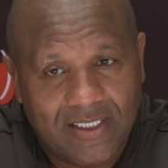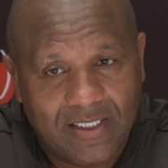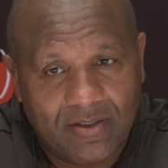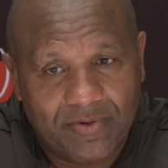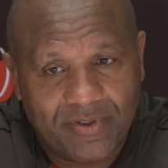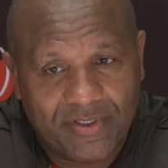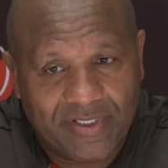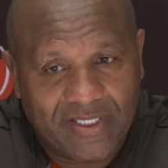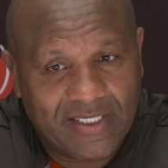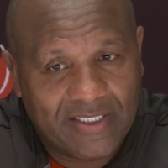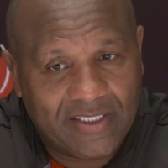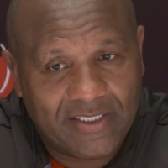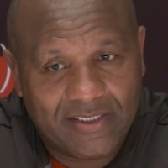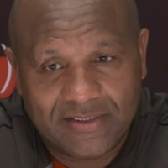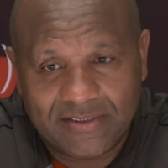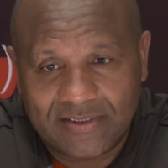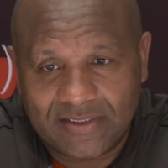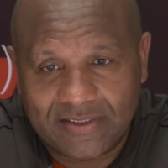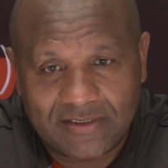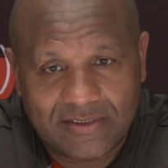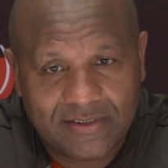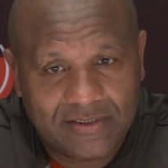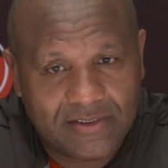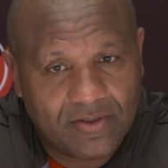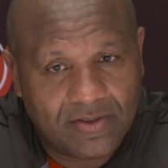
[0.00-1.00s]
We think he's
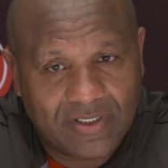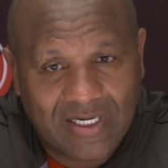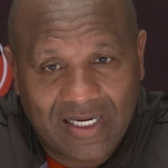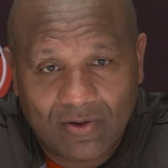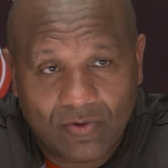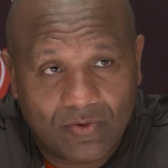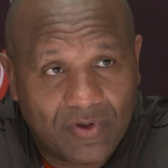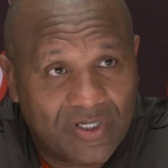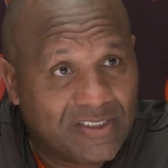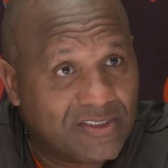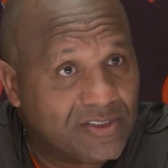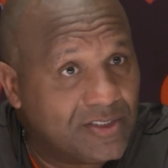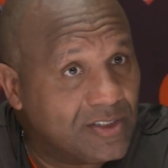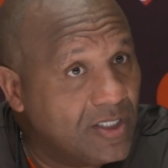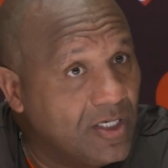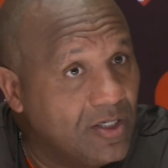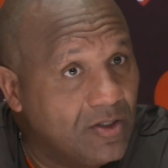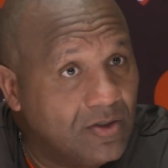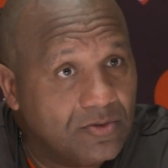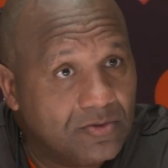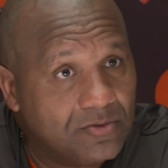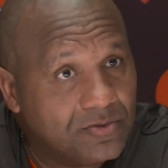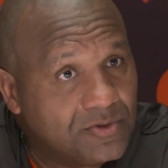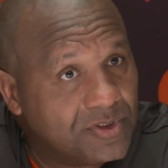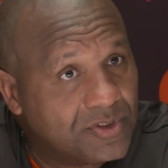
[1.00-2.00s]
still got a ways to
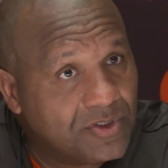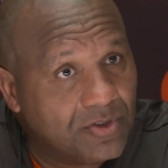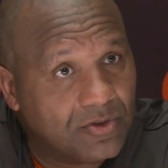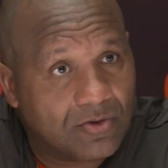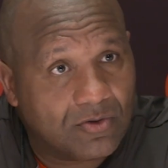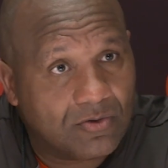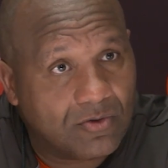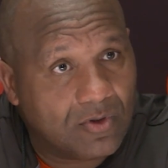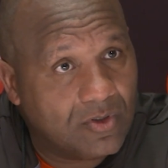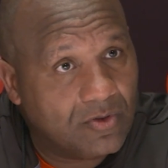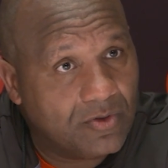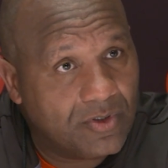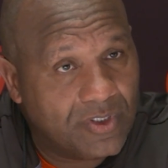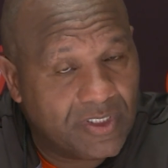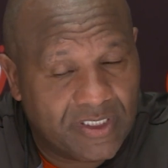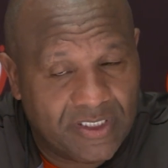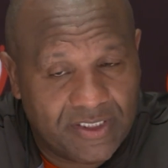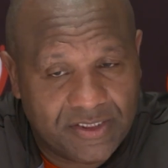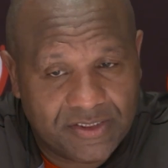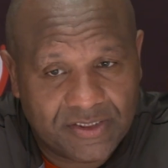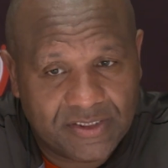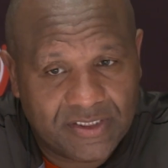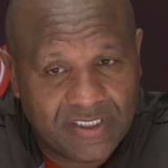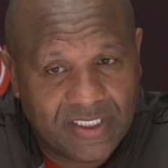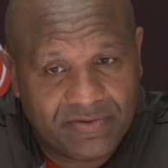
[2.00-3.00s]
go, still growing
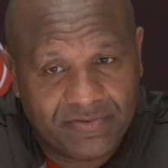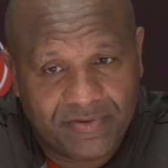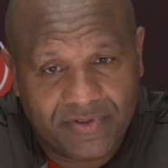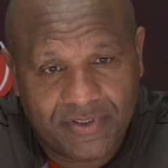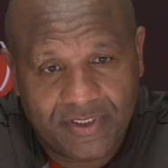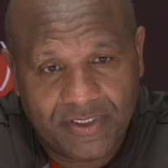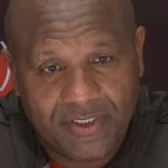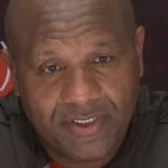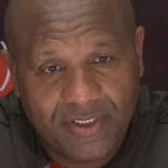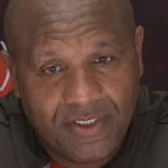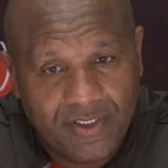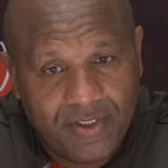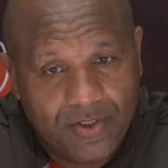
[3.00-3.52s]
each and every